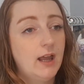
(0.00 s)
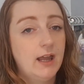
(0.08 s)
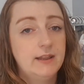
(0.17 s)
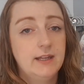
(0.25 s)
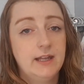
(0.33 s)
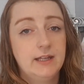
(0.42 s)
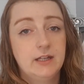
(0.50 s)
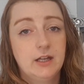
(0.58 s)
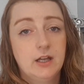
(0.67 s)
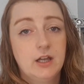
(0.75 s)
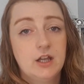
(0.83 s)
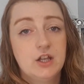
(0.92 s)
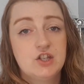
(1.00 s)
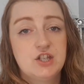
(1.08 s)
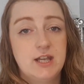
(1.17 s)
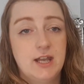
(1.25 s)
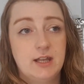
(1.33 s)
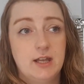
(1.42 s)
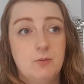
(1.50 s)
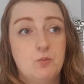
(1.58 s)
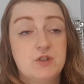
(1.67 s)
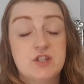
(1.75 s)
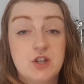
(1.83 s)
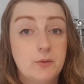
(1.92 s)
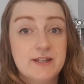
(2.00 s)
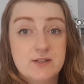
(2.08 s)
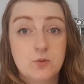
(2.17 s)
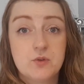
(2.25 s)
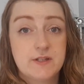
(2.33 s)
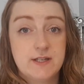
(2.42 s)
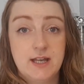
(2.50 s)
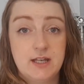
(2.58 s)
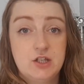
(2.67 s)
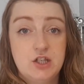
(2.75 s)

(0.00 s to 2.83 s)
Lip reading: And then she was so exhausted,